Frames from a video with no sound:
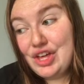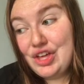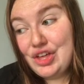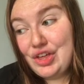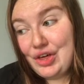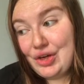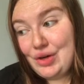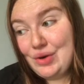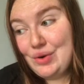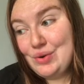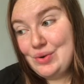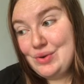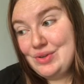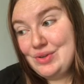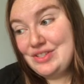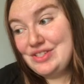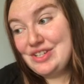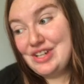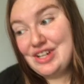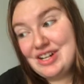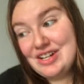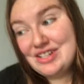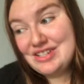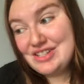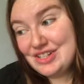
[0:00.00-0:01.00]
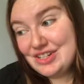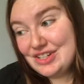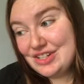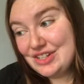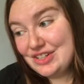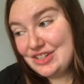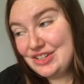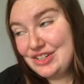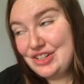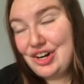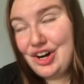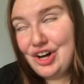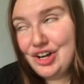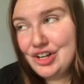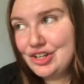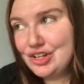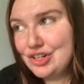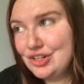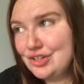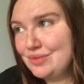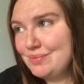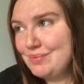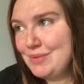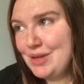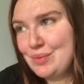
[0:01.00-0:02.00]
go talk to your, call
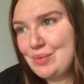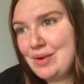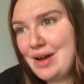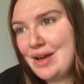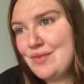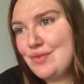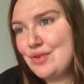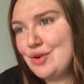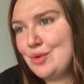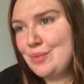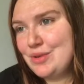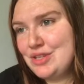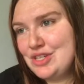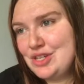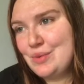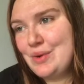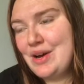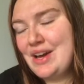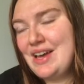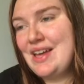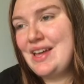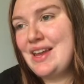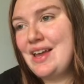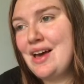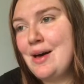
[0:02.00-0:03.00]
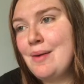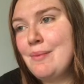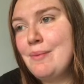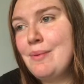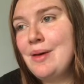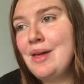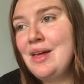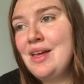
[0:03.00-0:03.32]
your midwife or OBGYN up.